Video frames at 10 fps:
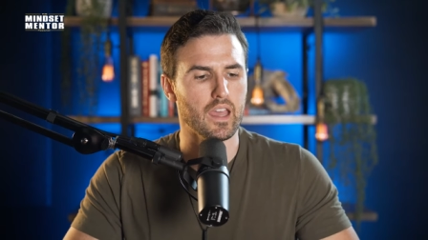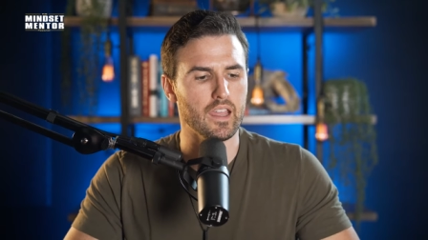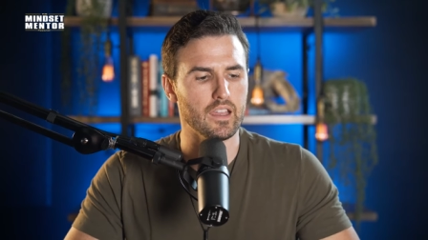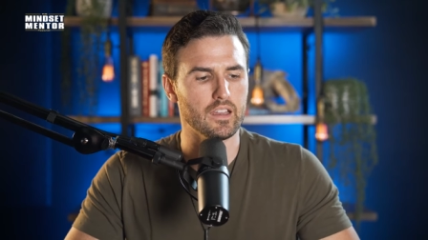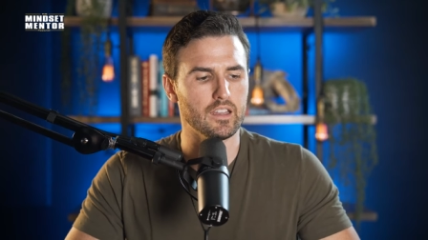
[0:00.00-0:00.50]

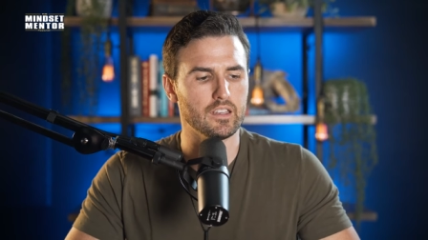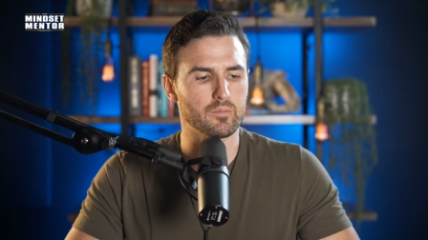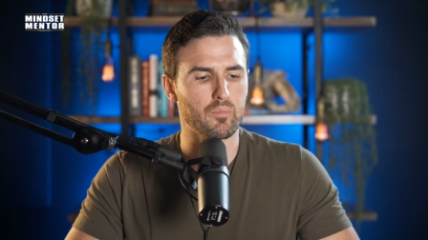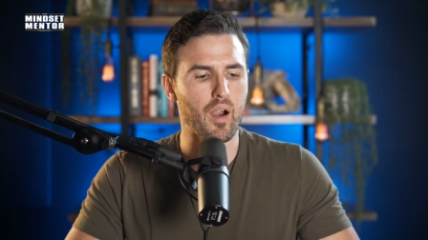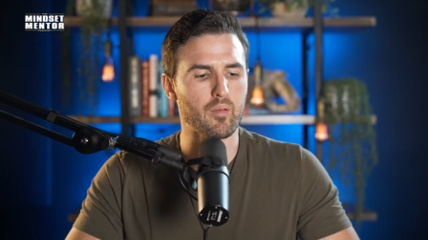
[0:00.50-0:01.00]

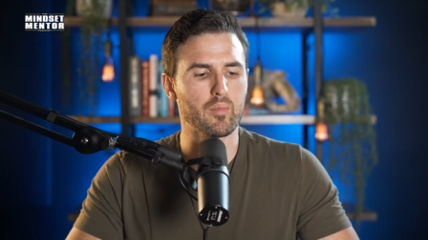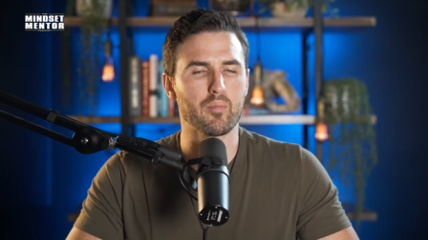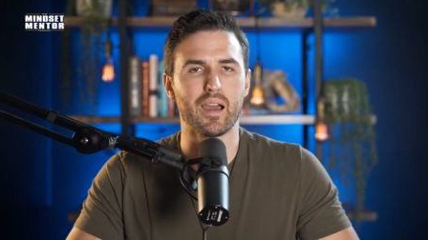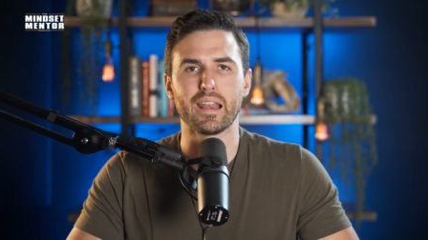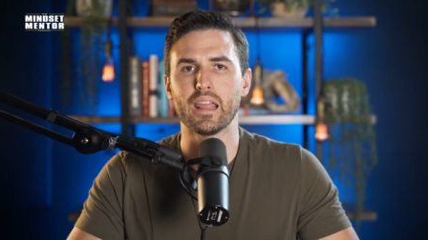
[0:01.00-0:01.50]
And probably
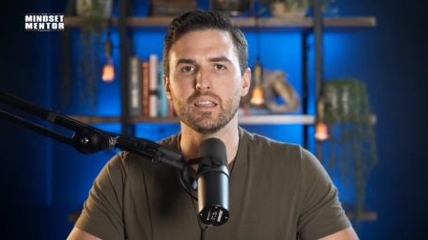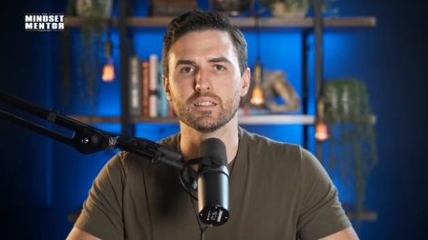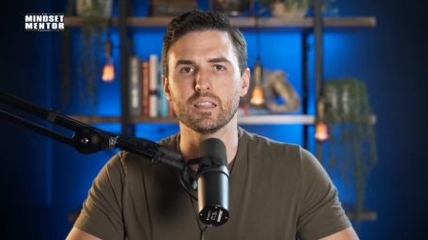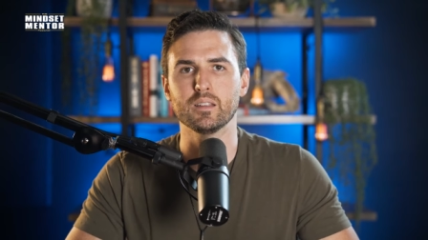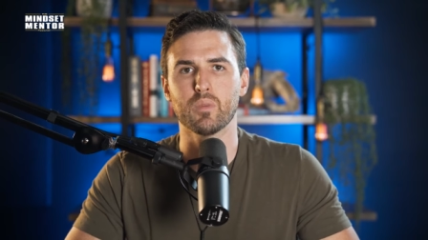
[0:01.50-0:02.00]
about
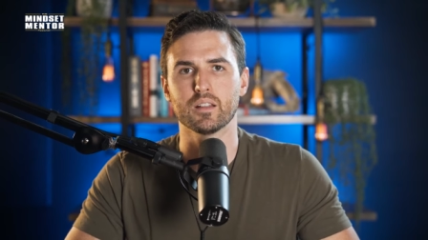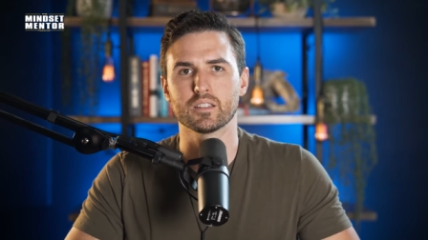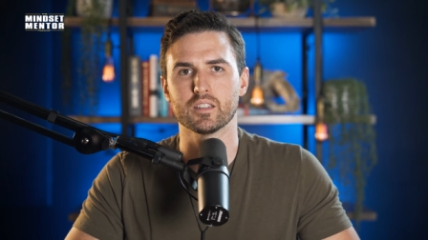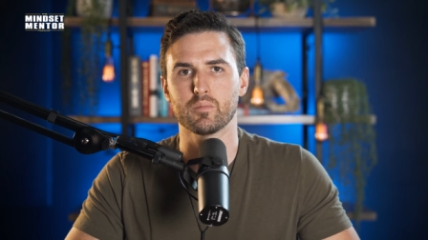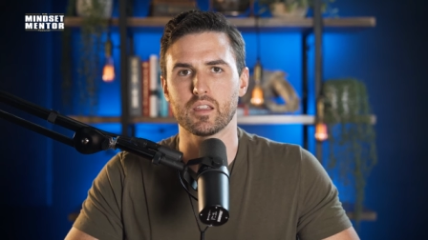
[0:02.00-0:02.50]
18
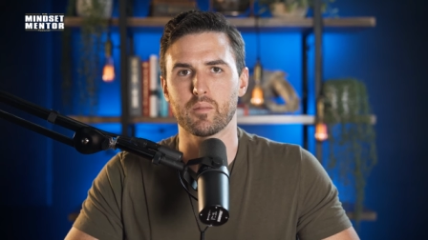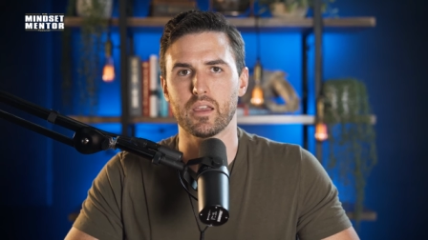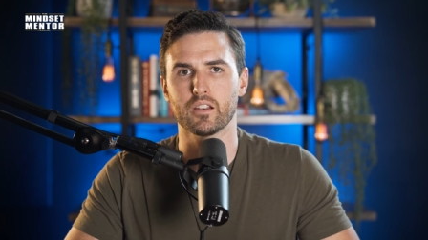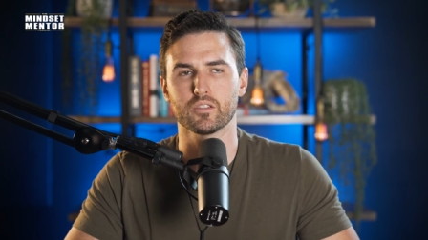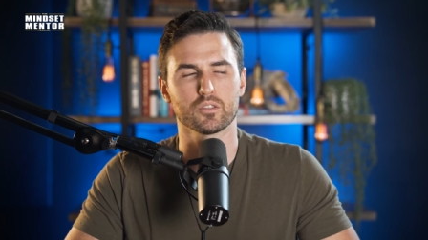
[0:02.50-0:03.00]
months into being a
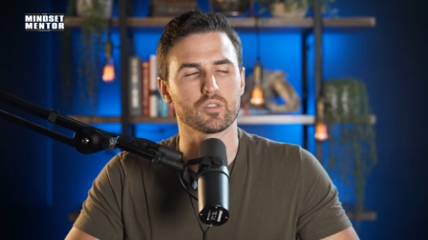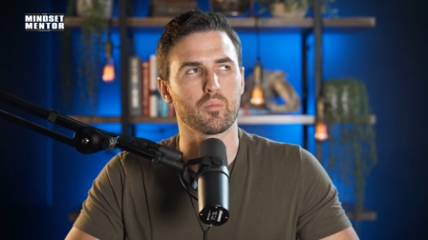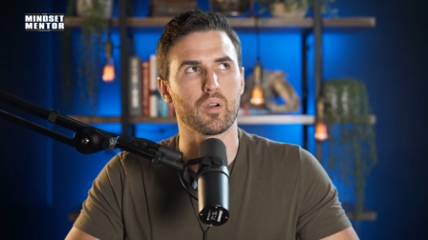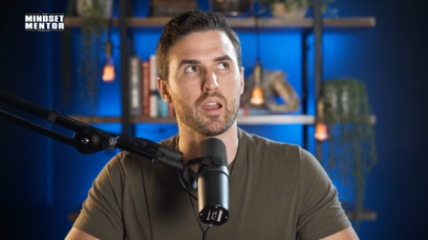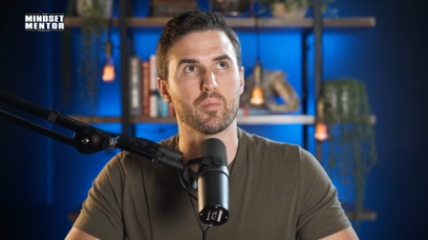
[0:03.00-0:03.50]
manager. So
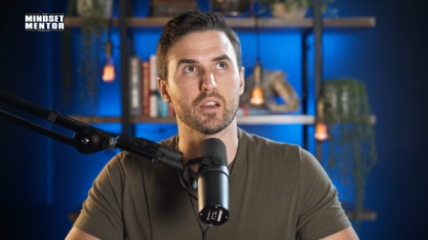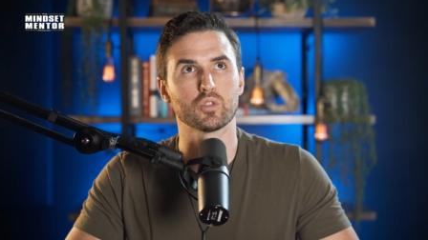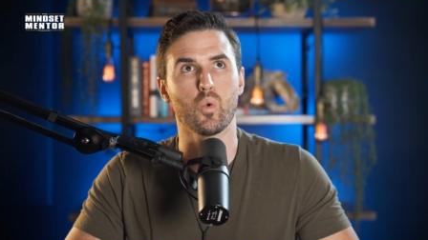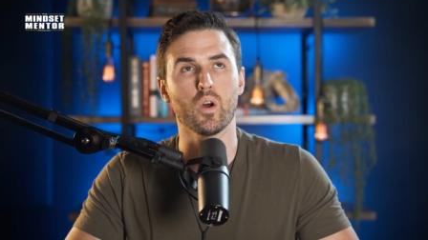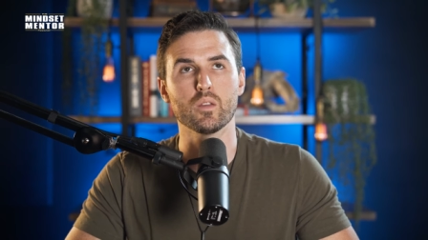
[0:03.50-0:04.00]
I'm probably about
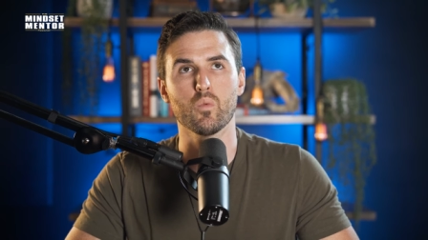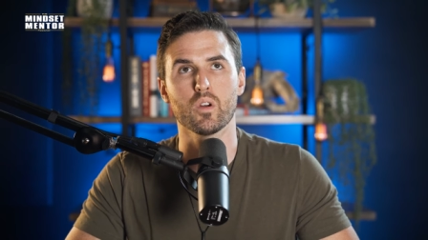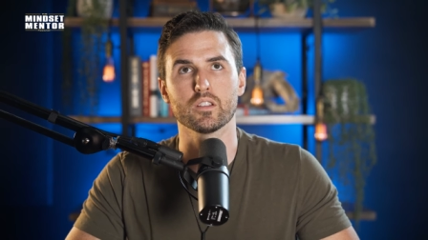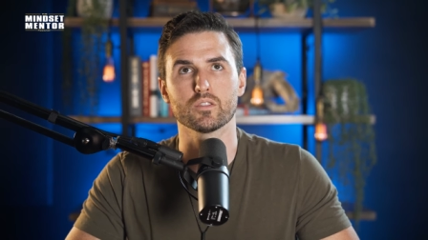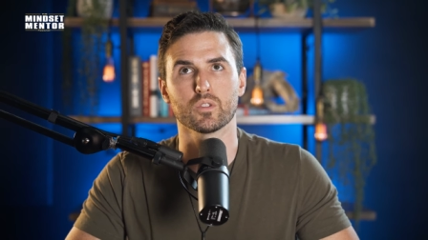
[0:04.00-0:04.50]

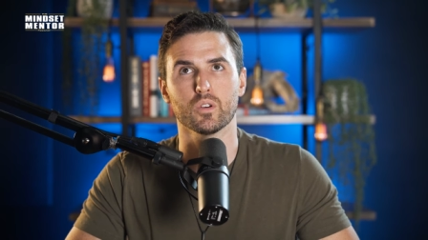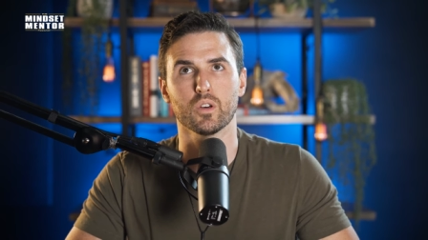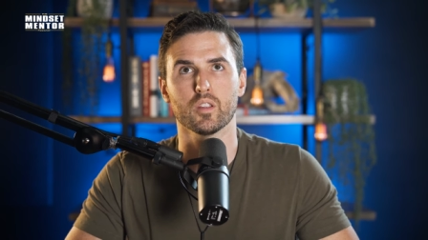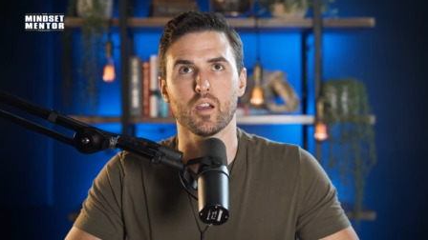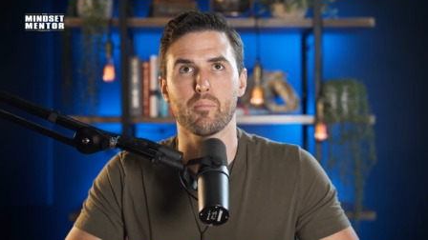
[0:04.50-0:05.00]
21 years
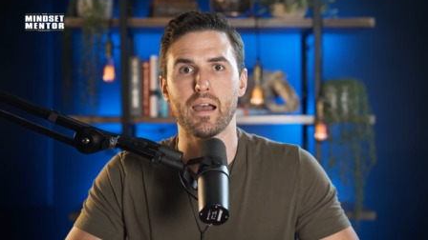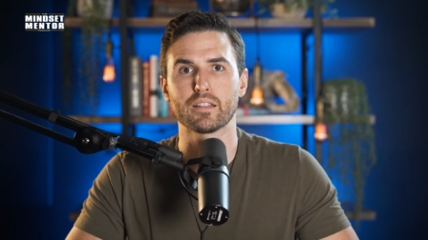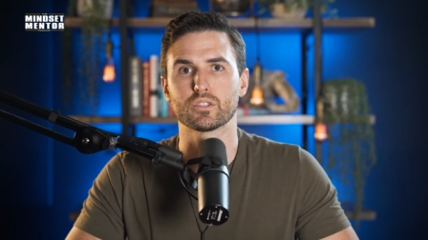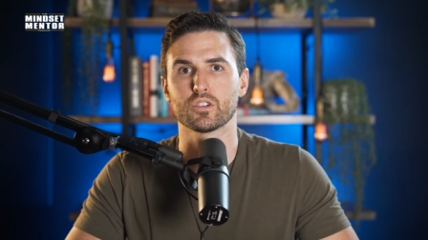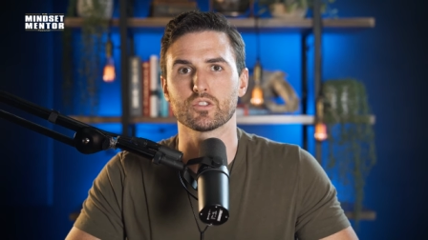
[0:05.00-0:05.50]
old,
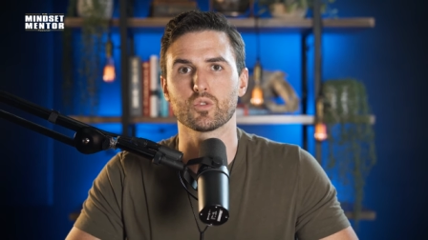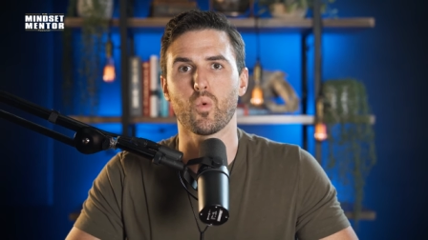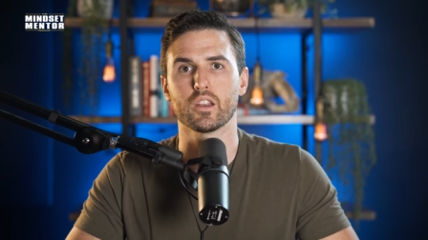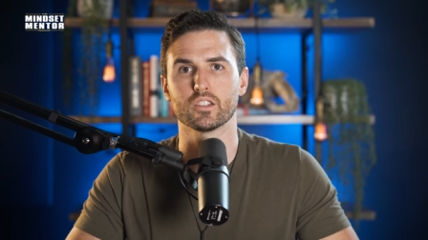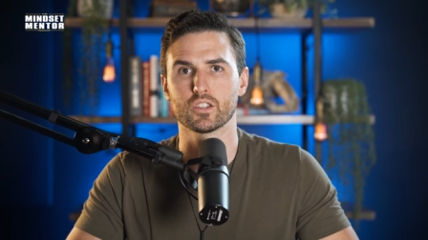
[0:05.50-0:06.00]
about to turn
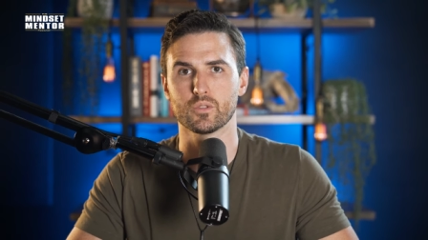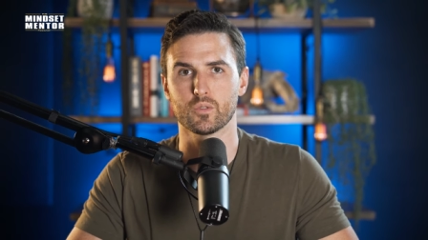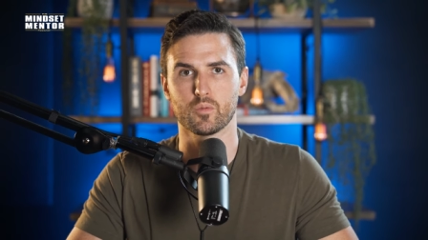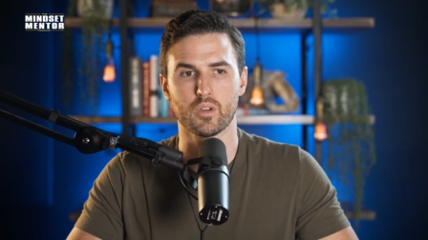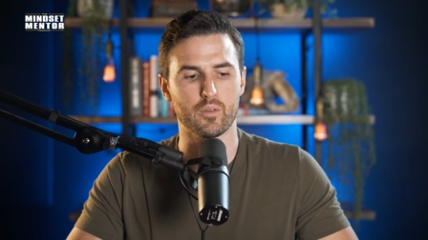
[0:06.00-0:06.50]

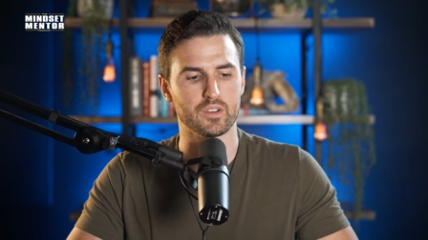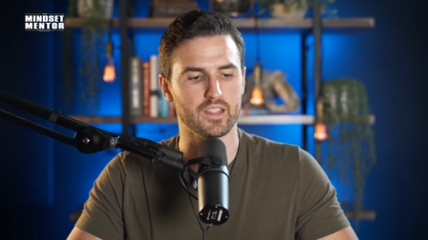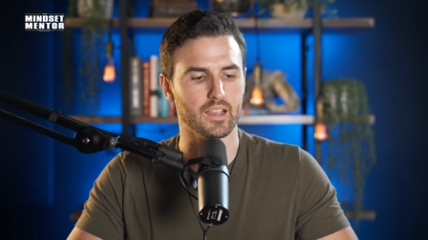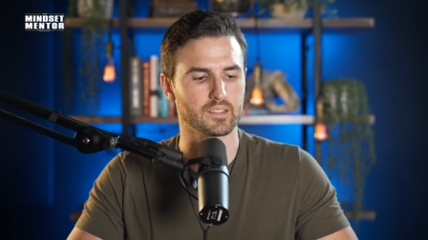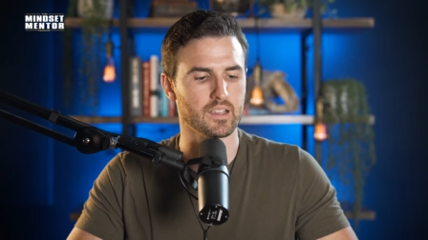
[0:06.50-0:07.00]
22, I would
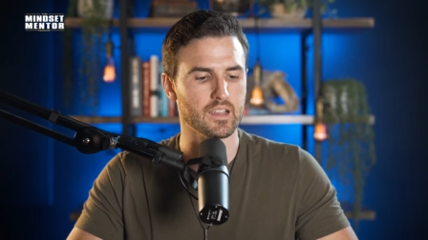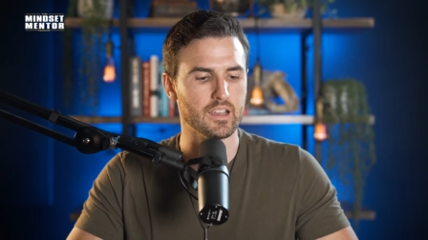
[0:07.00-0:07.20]
guess.